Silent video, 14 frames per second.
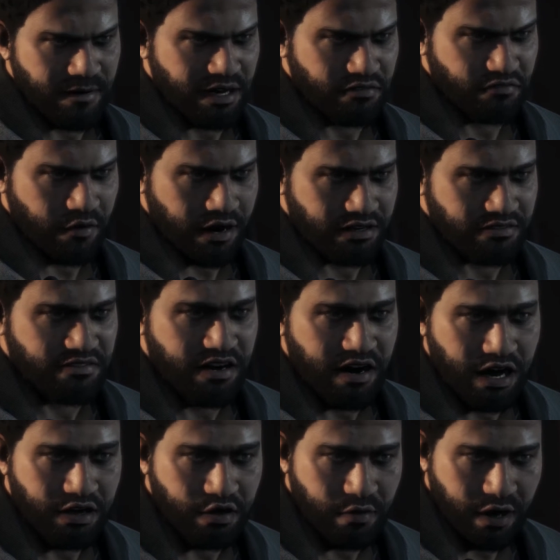many friends.
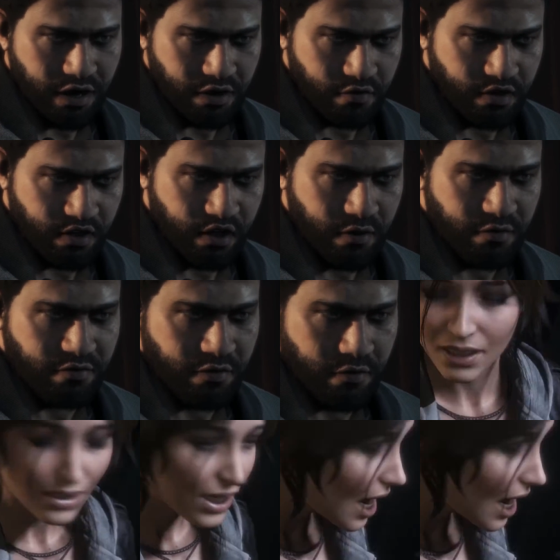I don't want to lose you too.